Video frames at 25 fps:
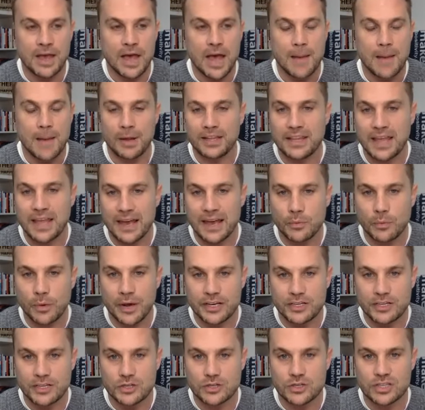And my dad
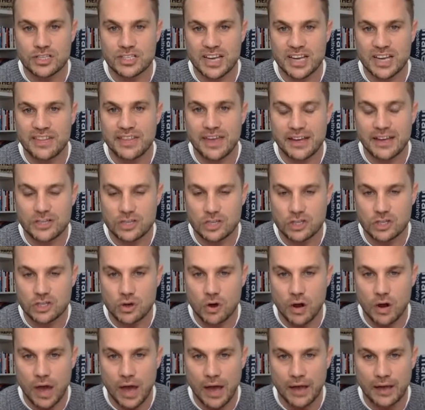always used to say they just
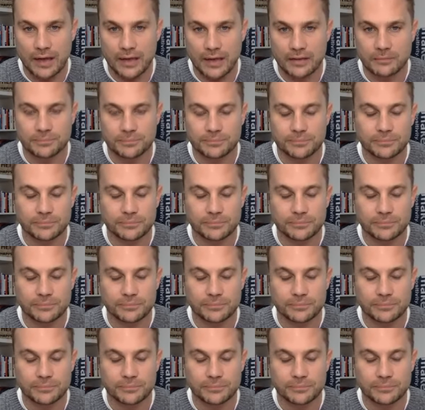got lucky.